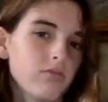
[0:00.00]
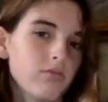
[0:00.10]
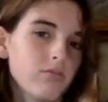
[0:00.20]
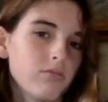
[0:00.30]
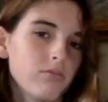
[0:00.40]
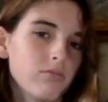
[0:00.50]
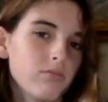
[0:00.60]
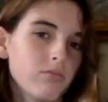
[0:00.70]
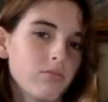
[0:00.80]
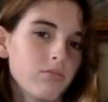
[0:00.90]

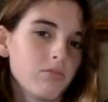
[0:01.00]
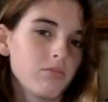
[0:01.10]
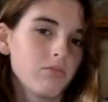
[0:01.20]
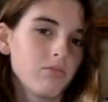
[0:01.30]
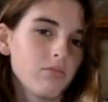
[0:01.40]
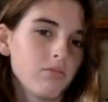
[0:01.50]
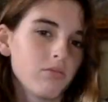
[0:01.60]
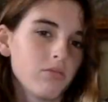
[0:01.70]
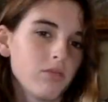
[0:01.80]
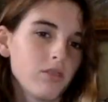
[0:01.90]

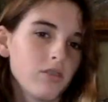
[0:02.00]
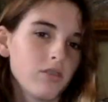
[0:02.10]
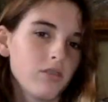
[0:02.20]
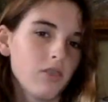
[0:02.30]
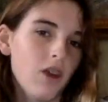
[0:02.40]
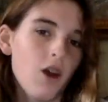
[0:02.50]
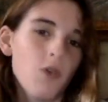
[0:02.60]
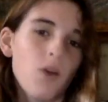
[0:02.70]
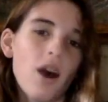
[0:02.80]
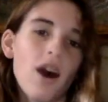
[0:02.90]

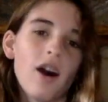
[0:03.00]
The person shown says nothing.